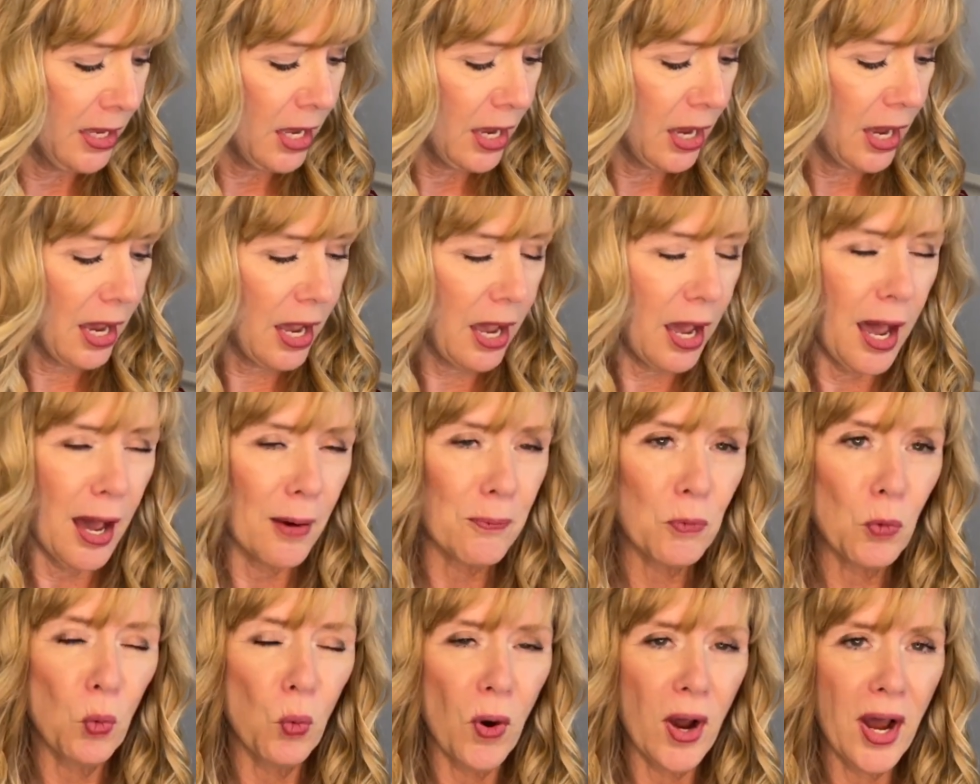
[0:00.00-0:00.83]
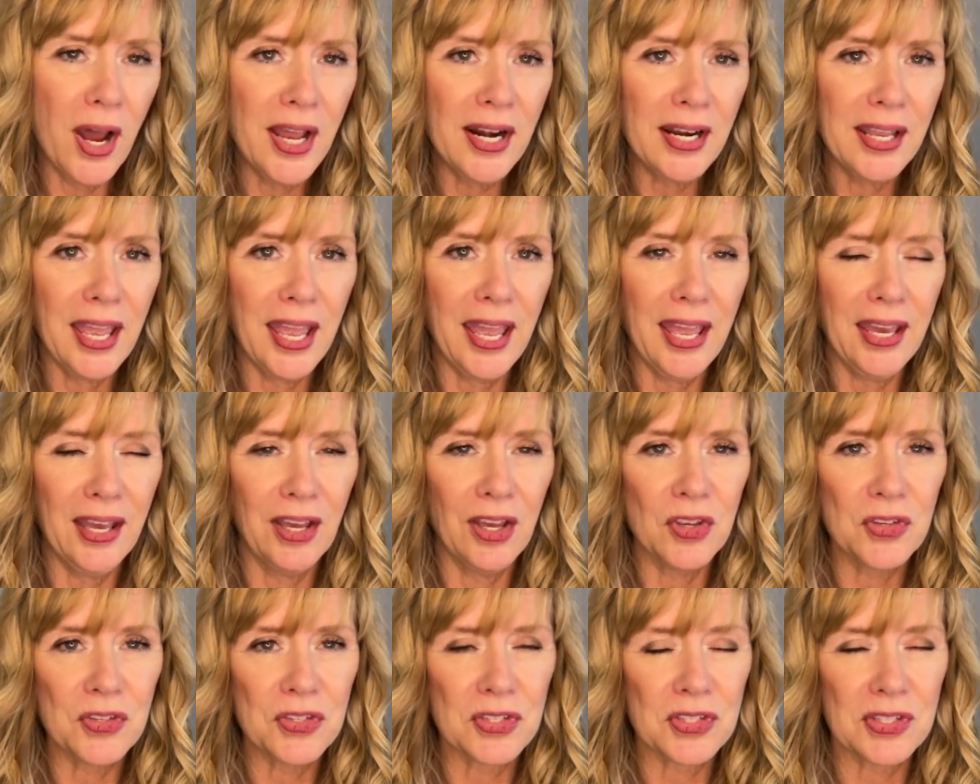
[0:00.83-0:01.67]
What
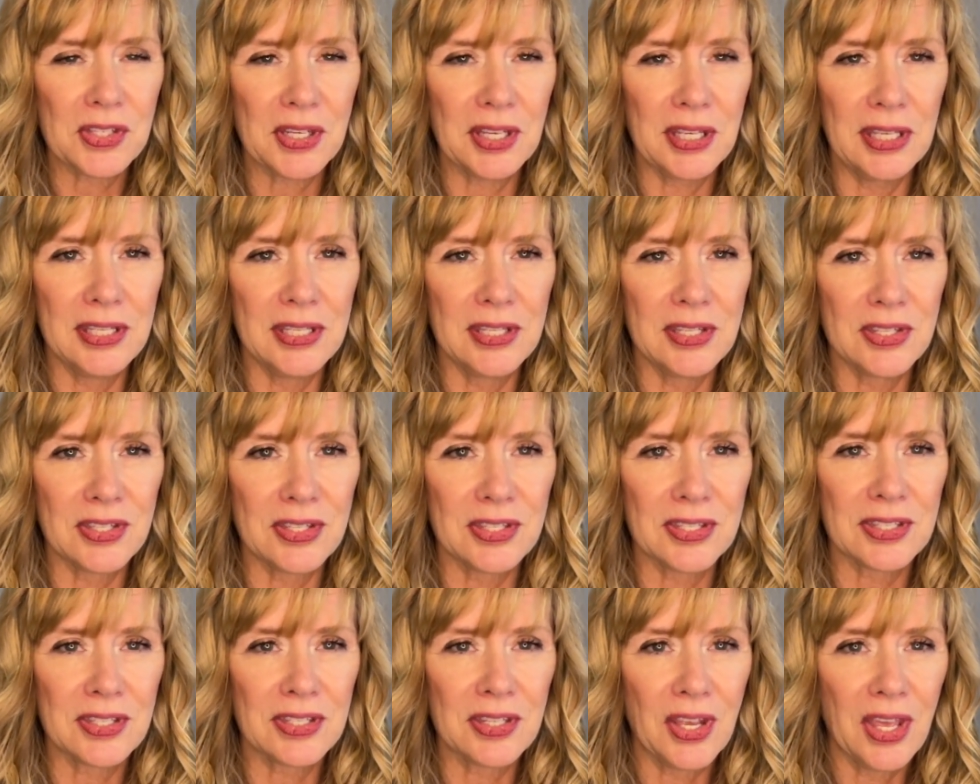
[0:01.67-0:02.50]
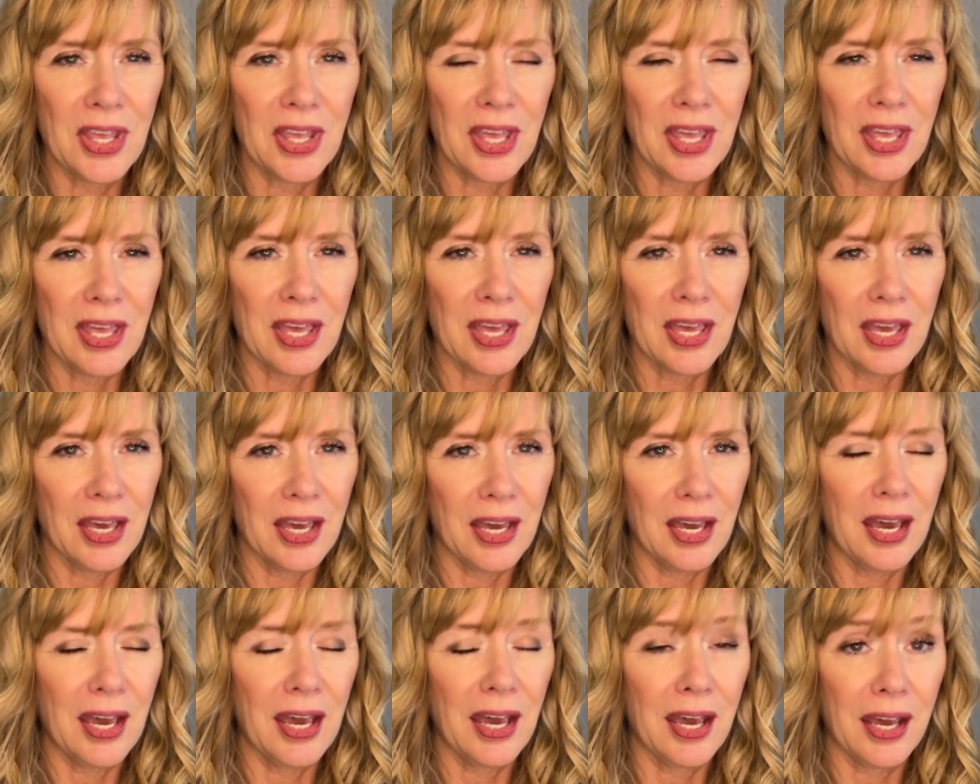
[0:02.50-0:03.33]
else is
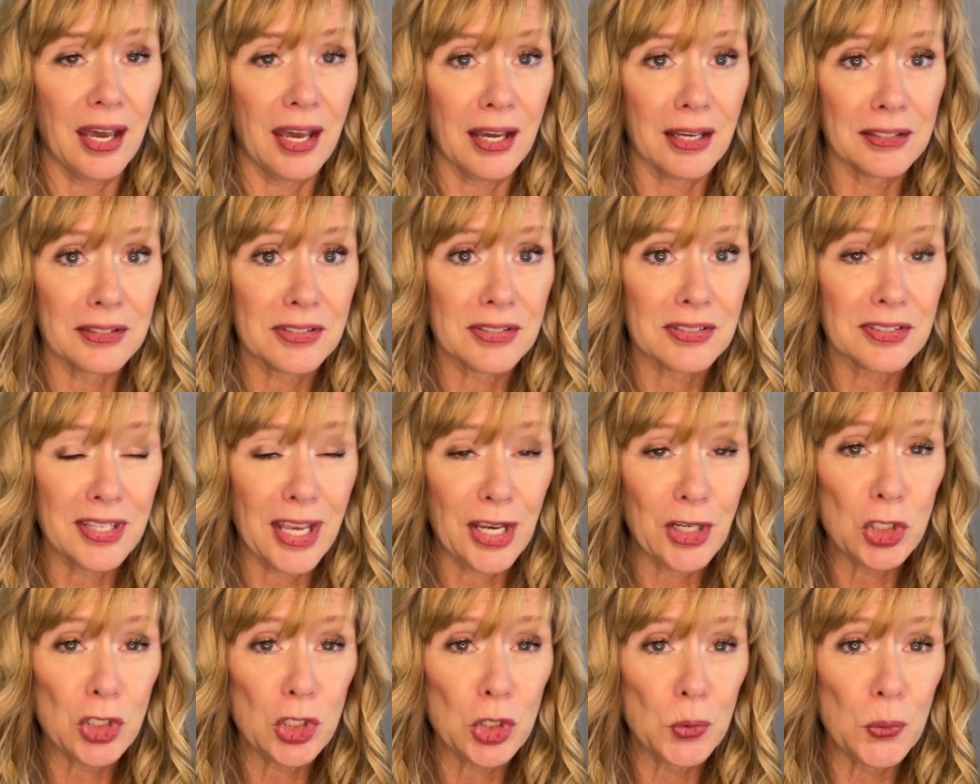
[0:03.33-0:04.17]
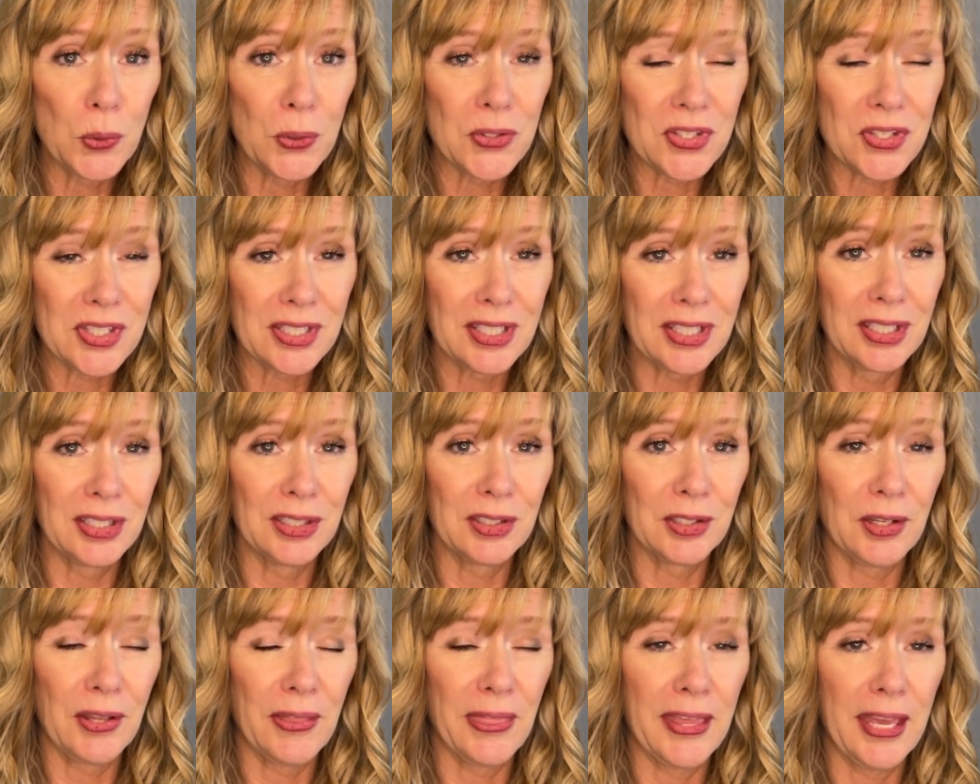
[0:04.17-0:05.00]
a sexual
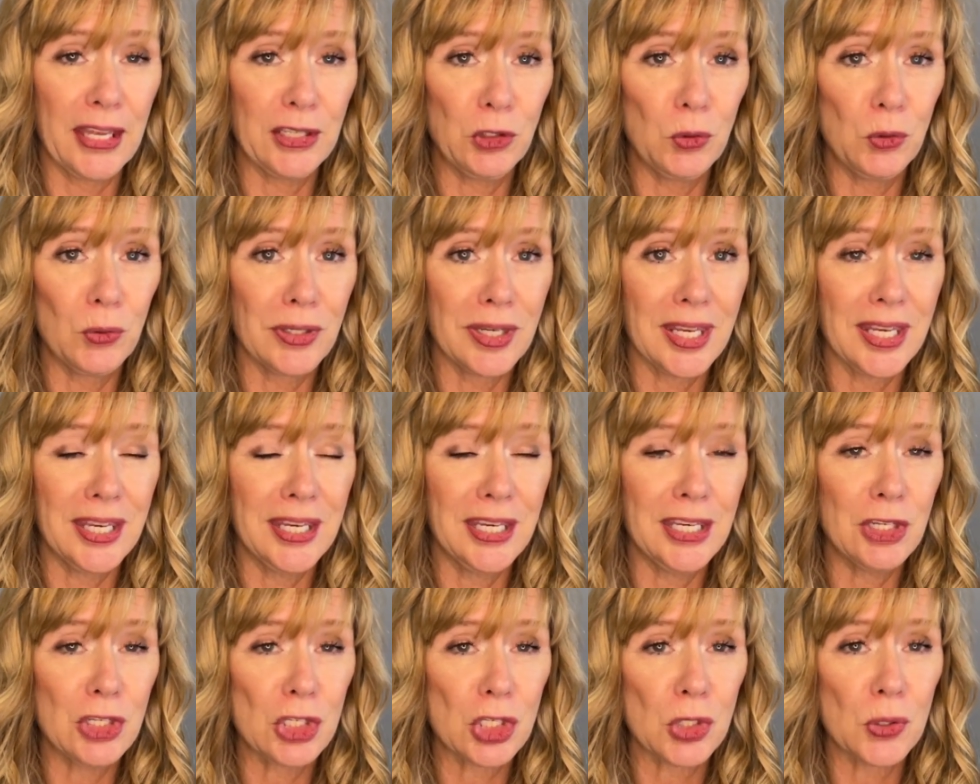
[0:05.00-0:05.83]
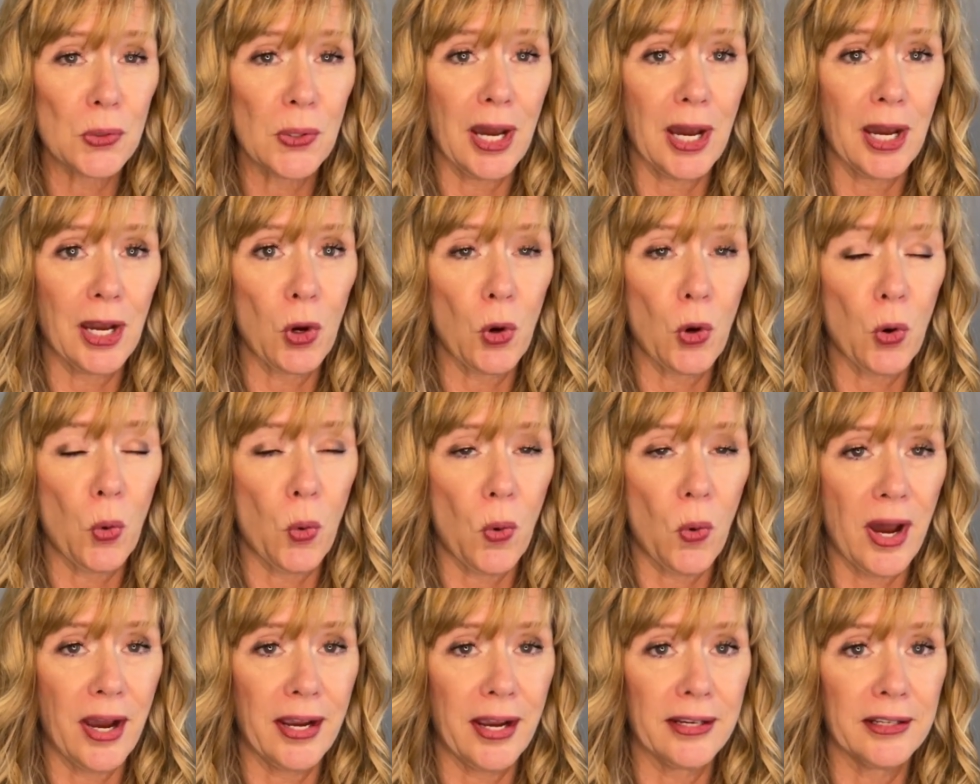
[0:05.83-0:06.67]
skill that you need to
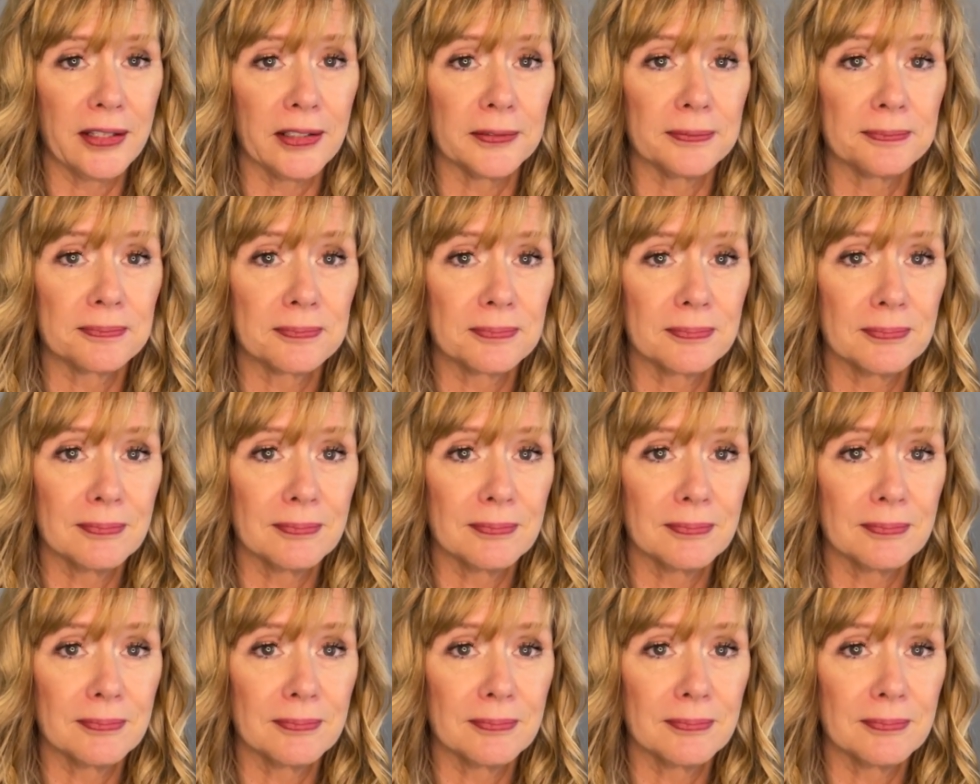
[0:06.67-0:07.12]
acquire?